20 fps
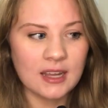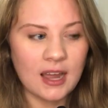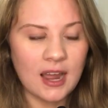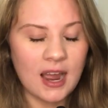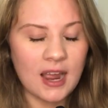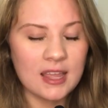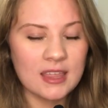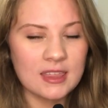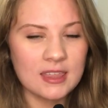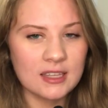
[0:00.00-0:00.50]

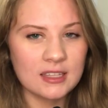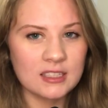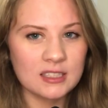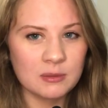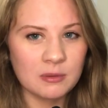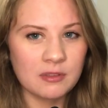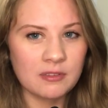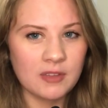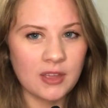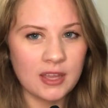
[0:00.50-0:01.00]
I think some
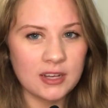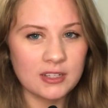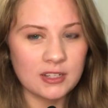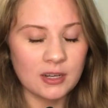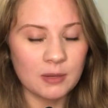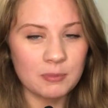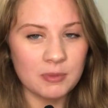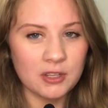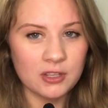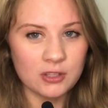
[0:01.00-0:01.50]
of it ended
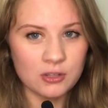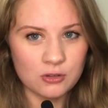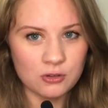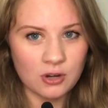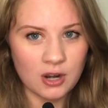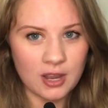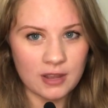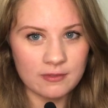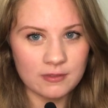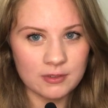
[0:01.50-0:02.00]
up being
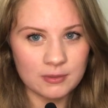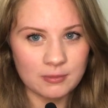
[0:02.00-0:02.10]
contrived